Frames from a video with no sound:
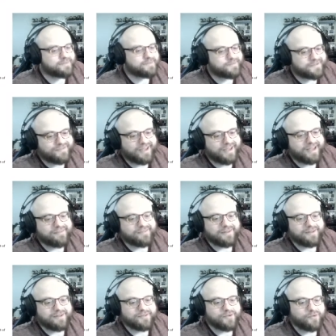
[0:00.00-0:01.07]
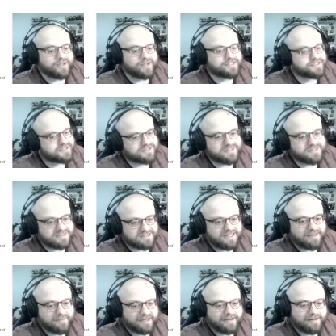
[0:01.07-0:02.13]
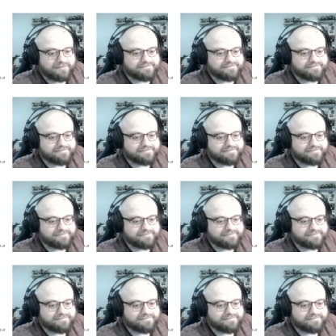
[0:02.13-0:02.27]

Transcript: But if you have any other questions, just let me know.